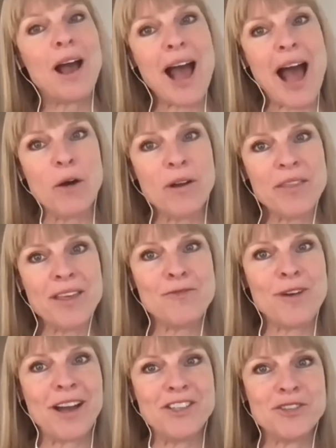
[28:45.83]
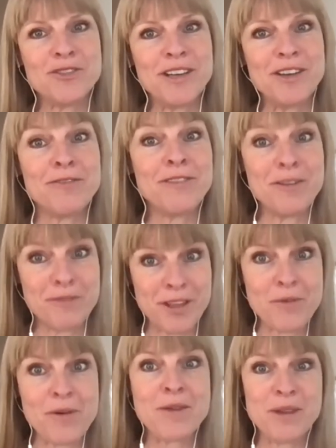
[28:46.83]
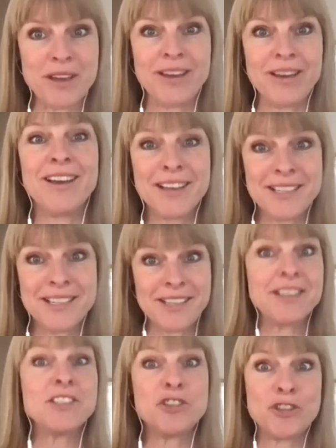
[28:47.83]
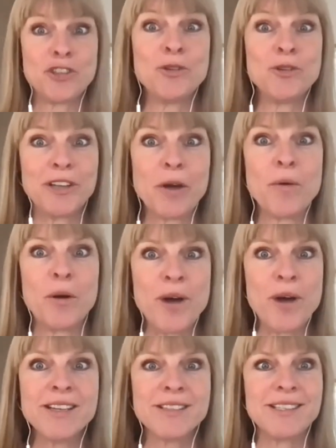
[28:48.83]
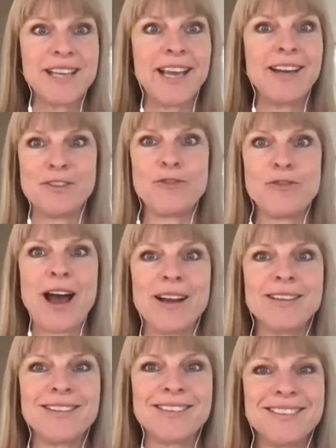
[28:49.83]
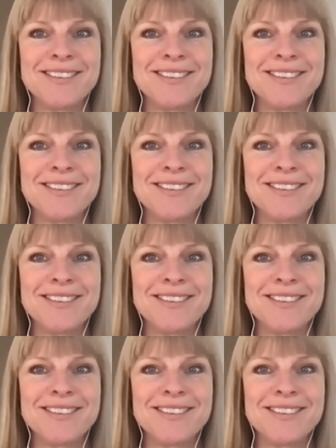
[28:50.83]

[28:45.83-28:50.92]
How can they find you if they want to be, because this is soon, like when is the date, in fact?